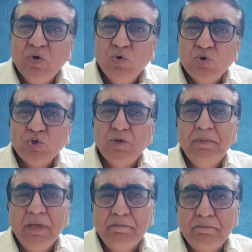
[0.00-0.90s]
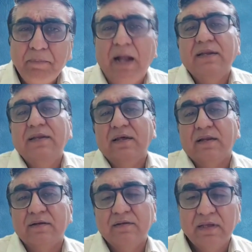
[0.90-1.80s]
who should be a partner
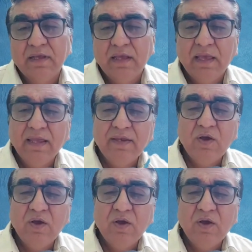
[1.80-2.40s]
in